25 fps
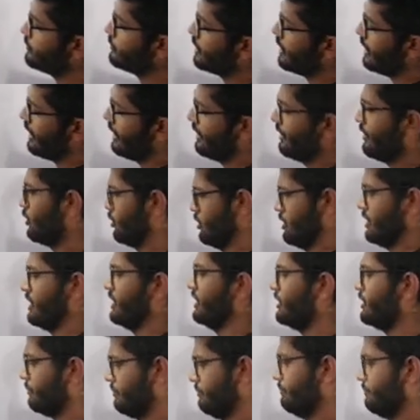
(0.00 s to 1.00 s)
I wrote
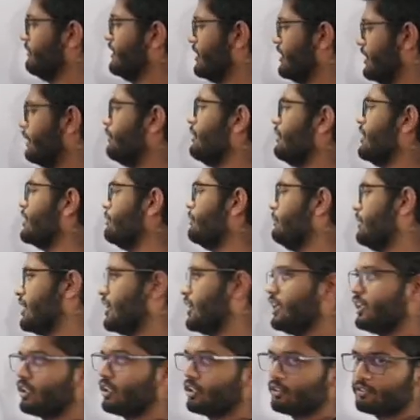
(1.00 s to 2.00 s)
in the
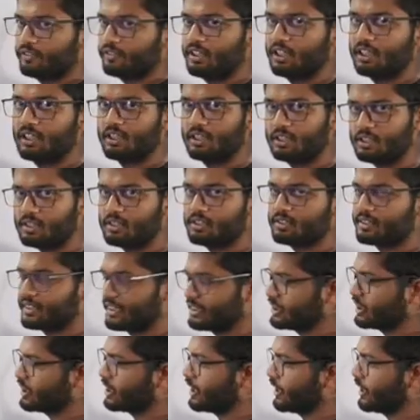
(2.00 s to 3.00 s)
beginning of the
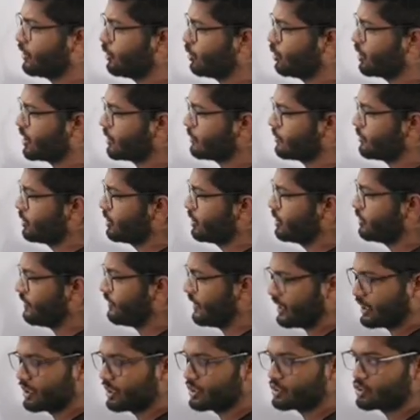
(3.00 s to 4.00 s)
session, I wrote about the
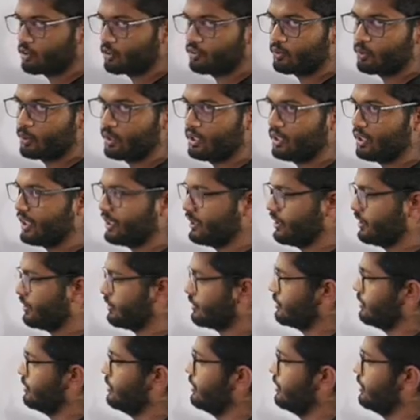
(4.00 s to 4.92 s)
factors of 12, I think.